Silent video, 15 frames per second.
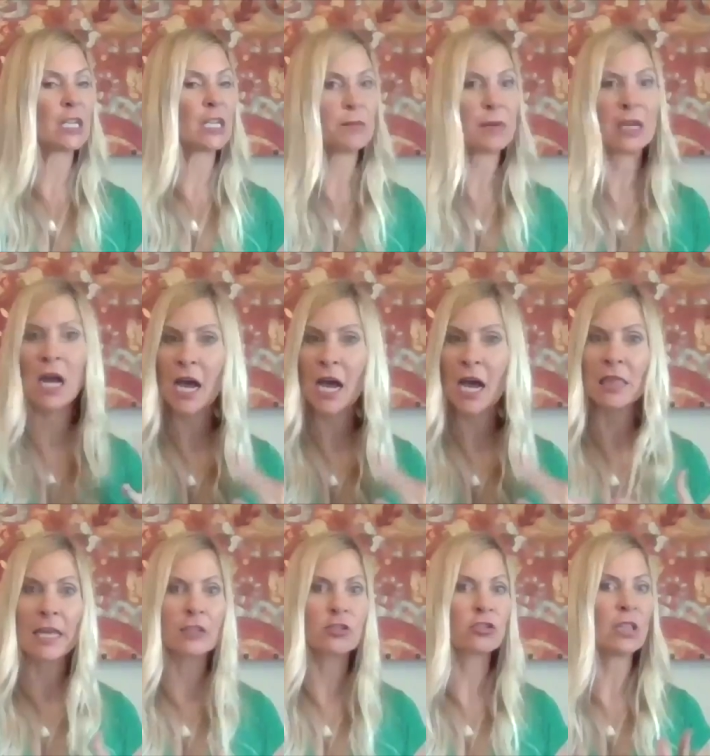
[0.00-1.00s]
them on a high
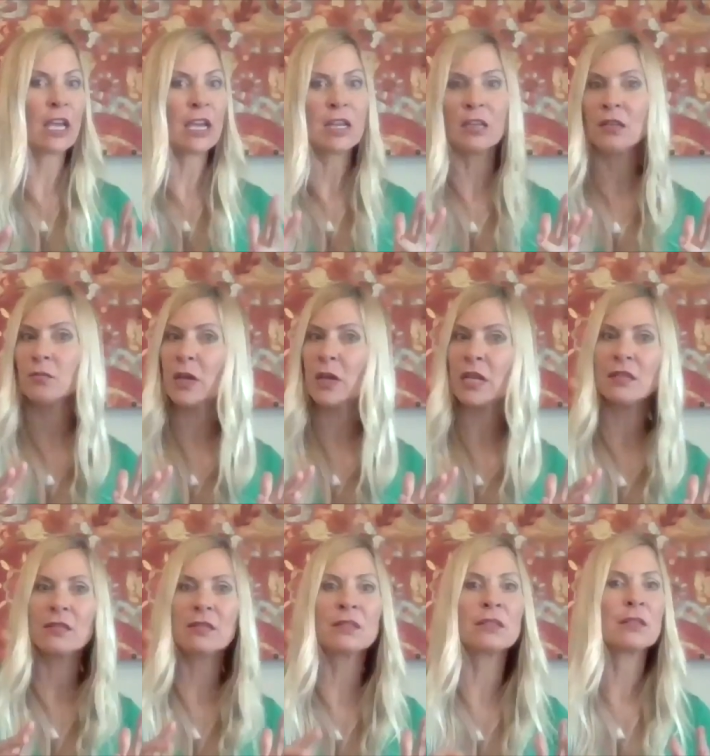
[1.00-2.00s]
electrolyte
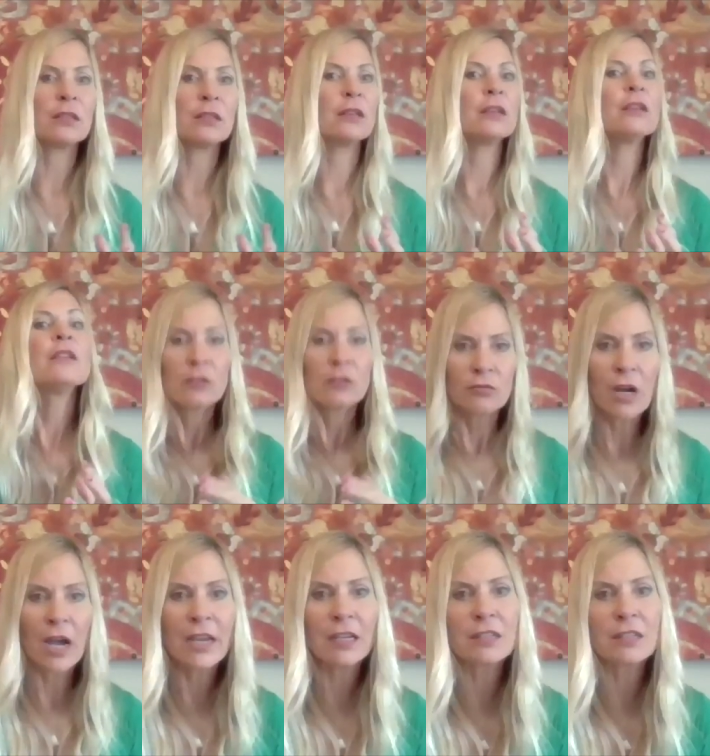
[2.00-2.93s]
base, right?